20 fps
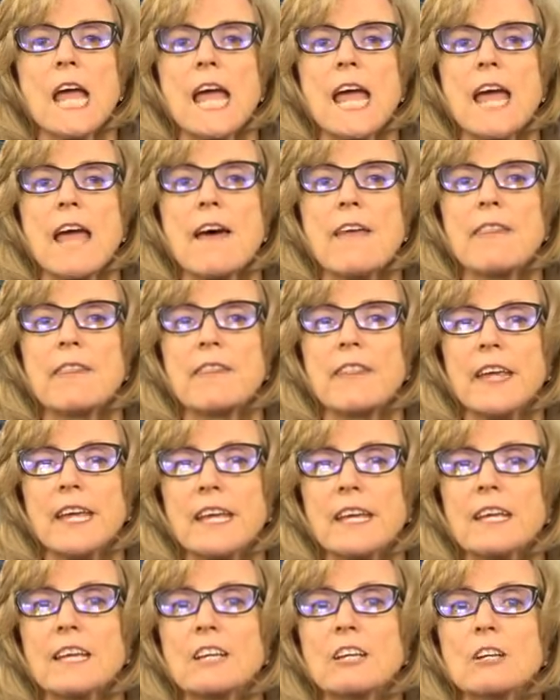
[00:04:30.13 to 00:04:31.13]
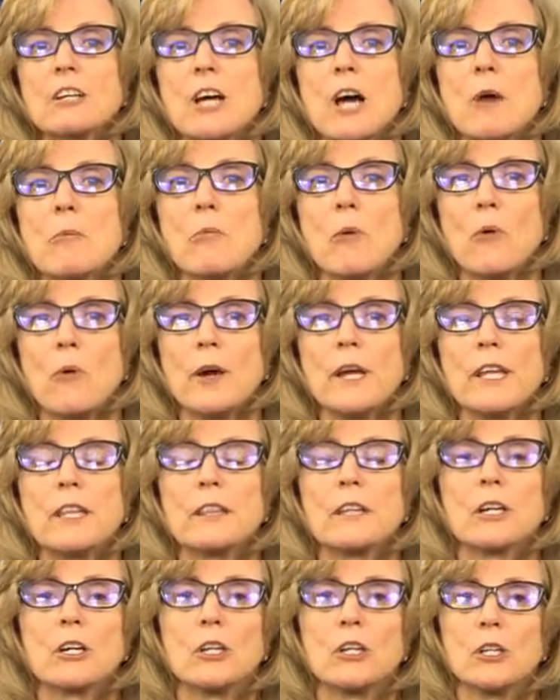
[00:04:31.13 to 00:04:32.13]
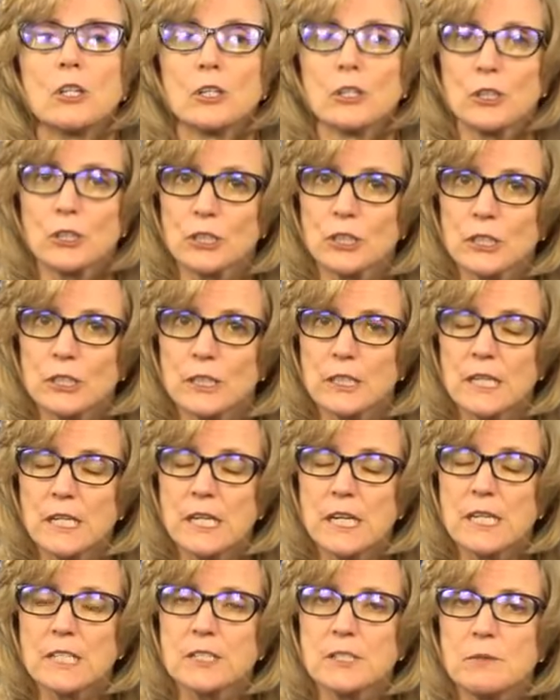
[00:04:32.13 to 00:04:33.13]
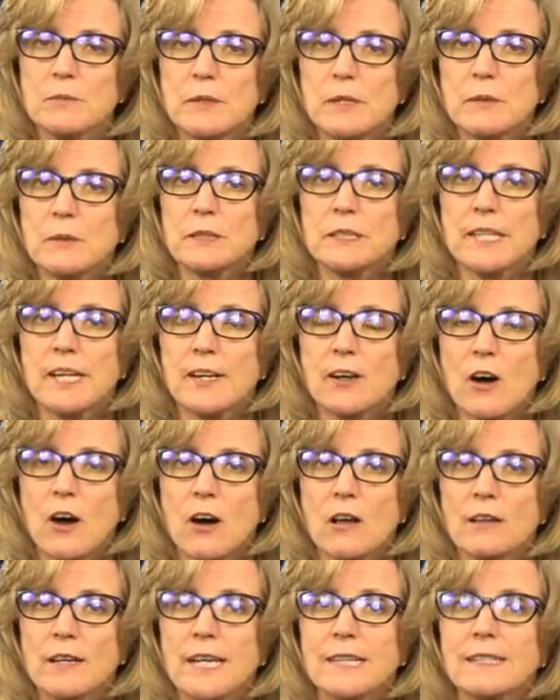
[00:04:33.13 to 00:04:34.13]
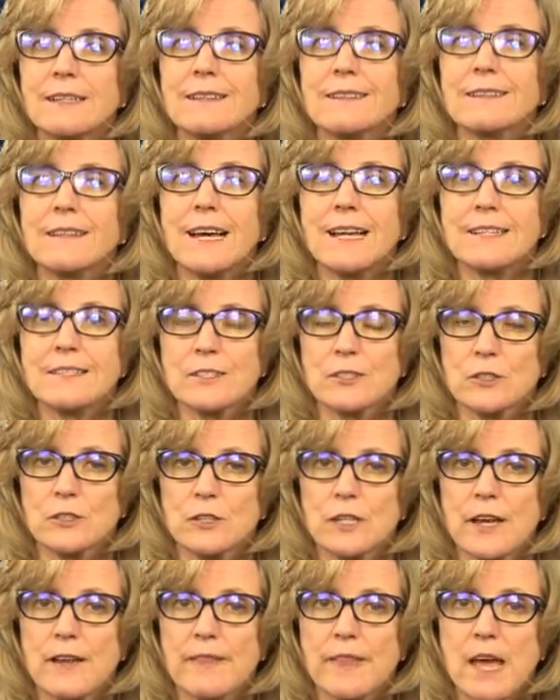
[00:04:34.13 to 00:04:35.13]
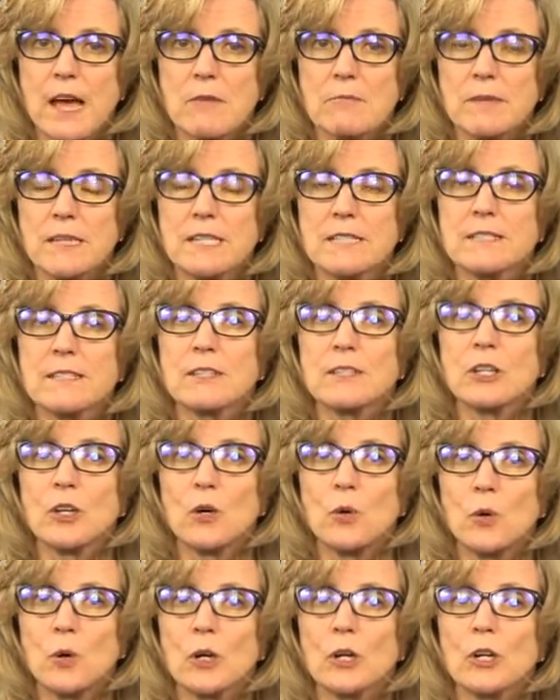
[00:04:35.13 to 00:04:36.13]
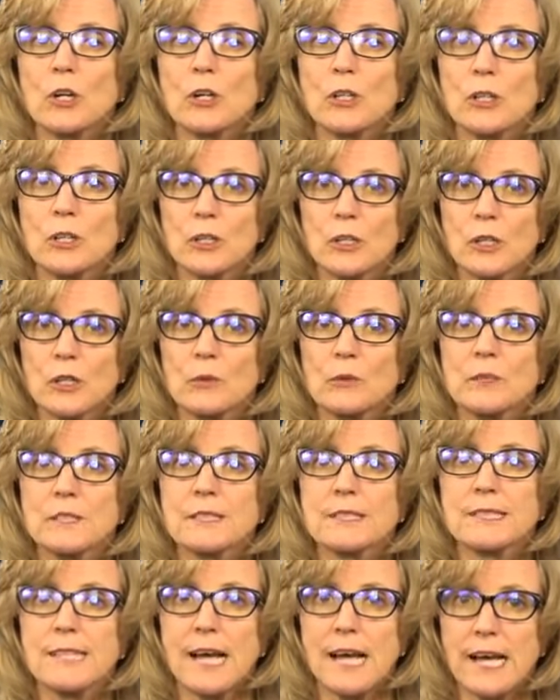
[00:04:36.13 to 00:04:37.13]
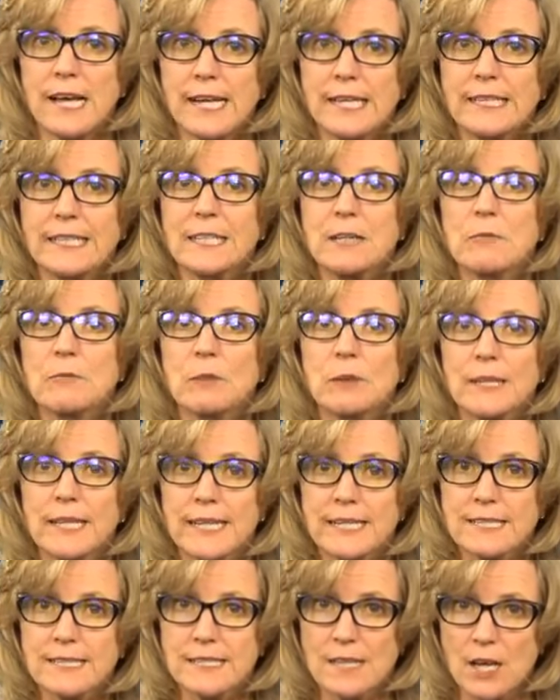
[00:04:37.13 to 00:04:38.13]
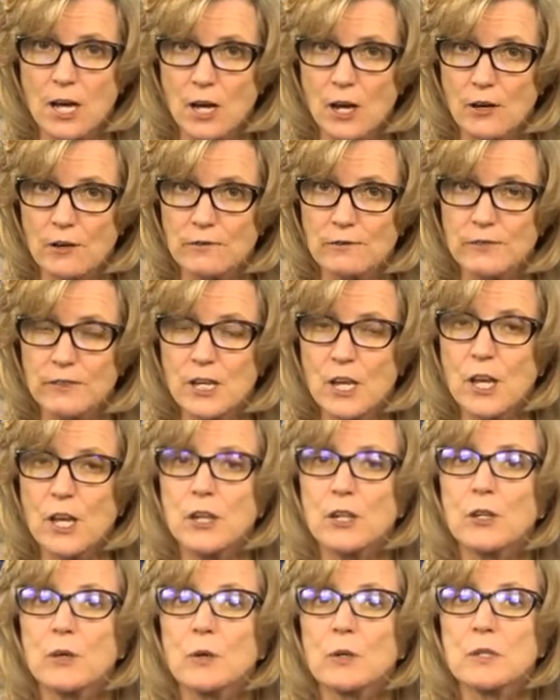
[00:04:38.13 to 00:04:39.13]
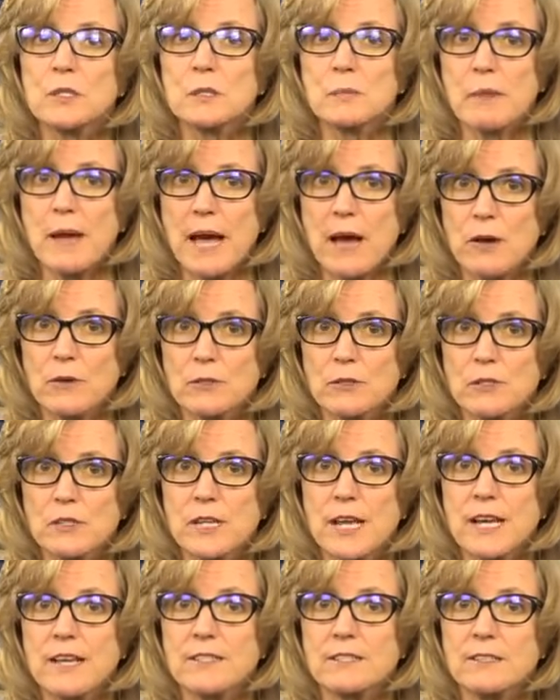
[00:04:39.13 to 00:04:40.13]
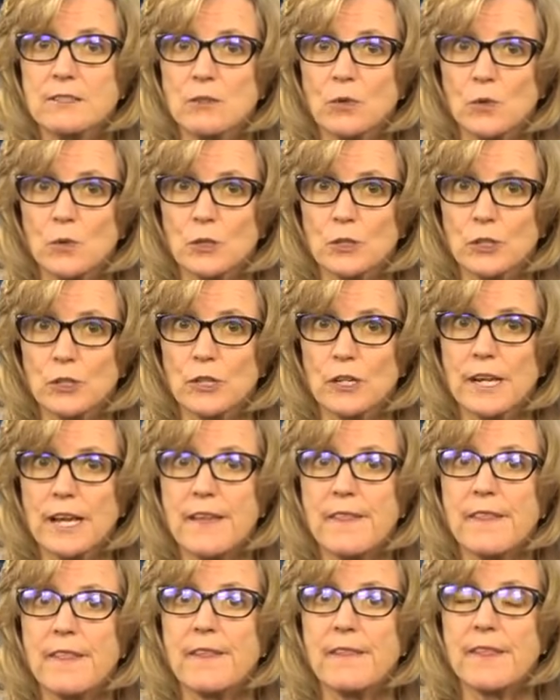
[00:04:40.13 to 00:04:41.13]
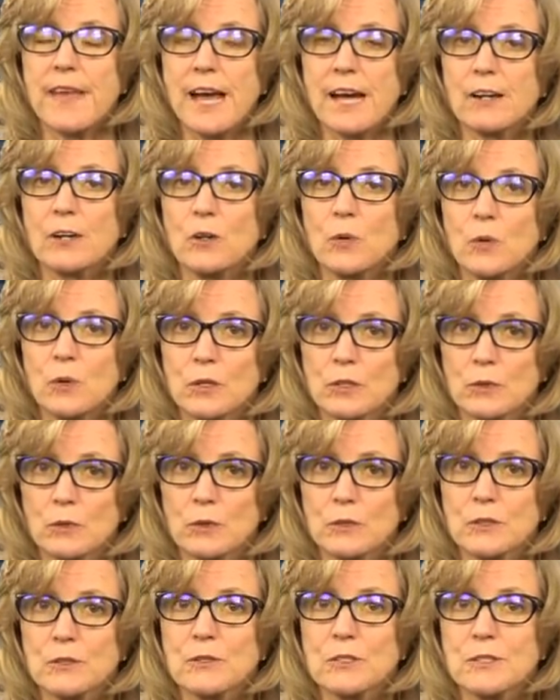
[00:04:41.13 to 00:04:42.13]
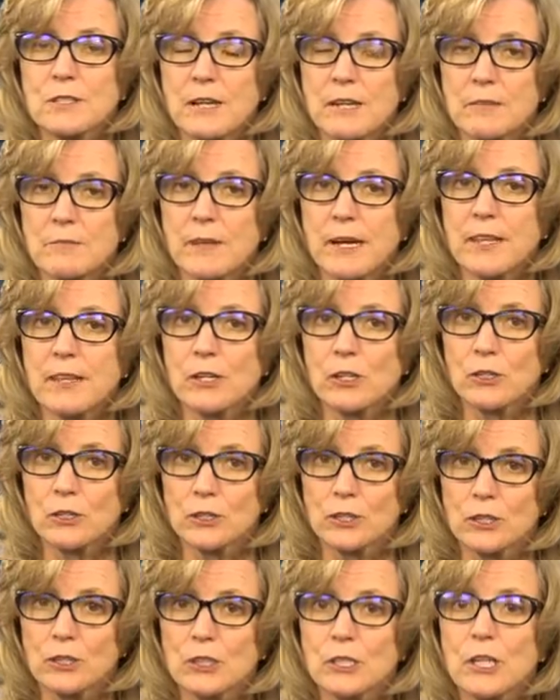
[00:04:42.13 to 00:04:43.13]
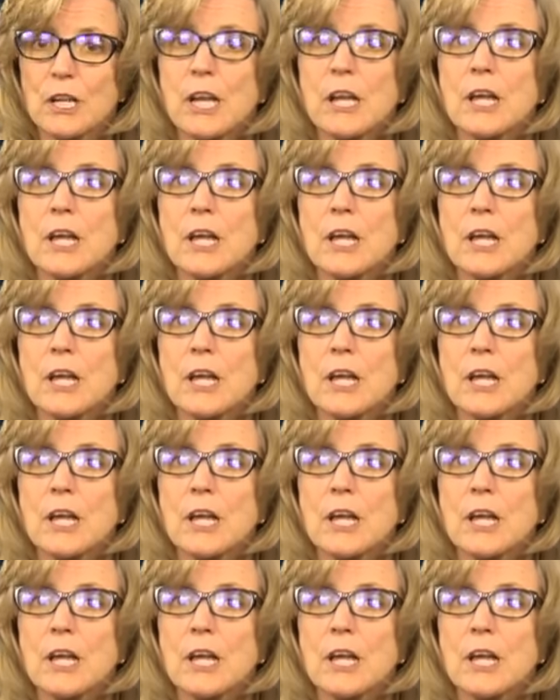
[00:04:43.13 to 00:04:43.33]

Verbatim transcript: and they can appoint the clerk to be what they call an elisor, and that means that the court clerk will sign in place of your spouse as an order, and that that court order signed by the clerk